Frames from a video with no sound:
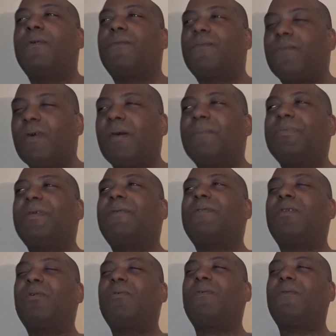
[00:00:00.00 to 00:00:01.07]
from the
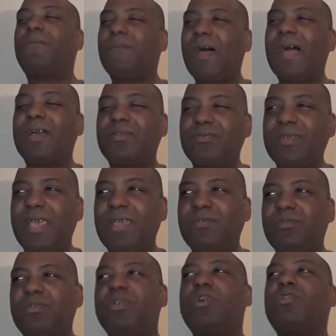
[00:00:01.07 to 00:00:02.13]
local Fox
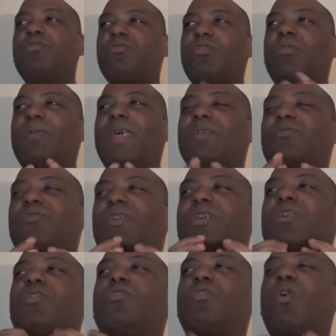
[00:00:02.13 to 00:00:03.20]
station so that she
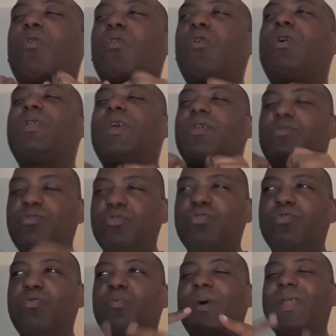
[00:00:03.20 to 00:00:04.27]
can go on and
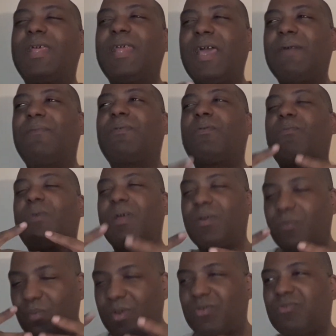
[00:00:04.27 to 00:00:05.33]
do whatever
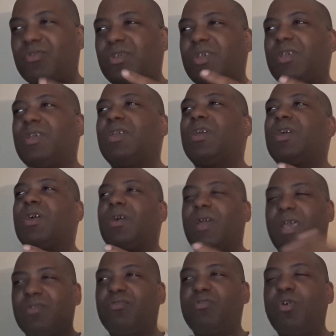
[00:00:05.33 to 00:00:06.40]
what she
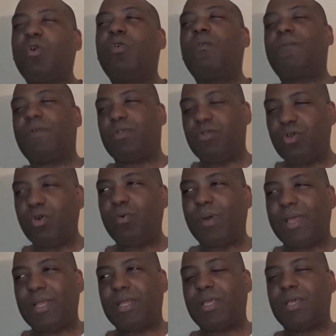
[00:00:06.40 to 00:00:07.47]
is known for
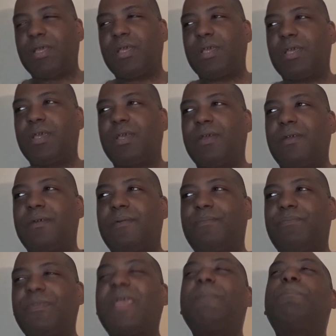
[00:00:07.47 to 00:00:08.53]
doing.
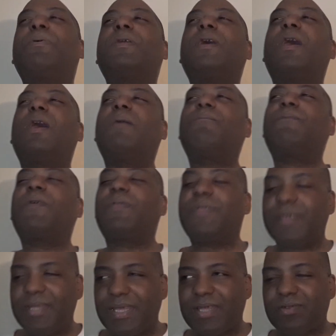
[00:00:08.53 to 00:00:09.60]
They put her up to
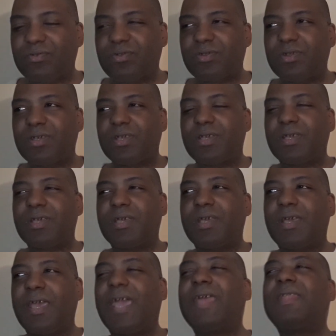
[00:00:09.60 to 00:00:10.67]
this.
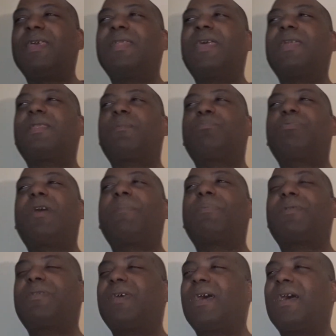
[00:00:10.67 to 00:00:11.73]
And then at the
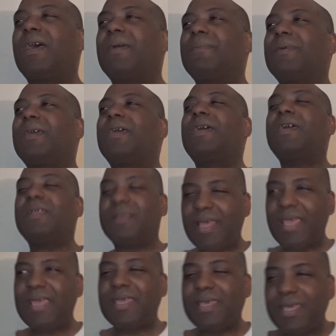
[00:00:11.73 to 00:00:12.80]
proper time,
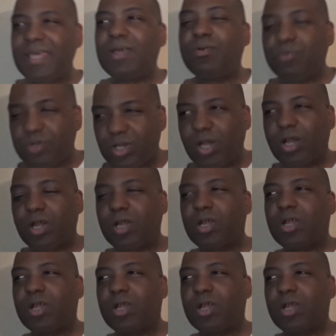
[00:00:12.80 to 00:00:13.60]
they killed her.